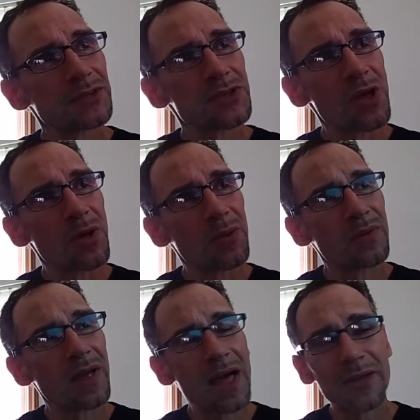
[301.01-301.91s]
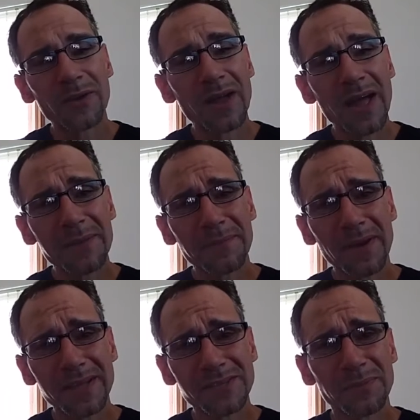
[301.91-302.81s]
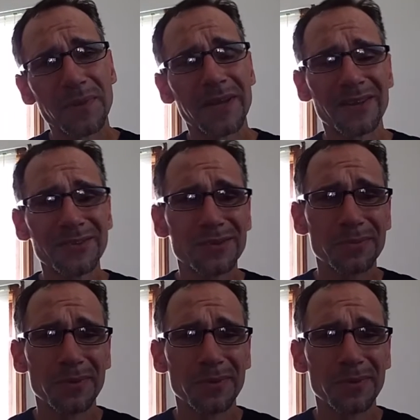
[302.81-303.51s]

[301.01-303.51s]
So how you gonna hide behind somebody else's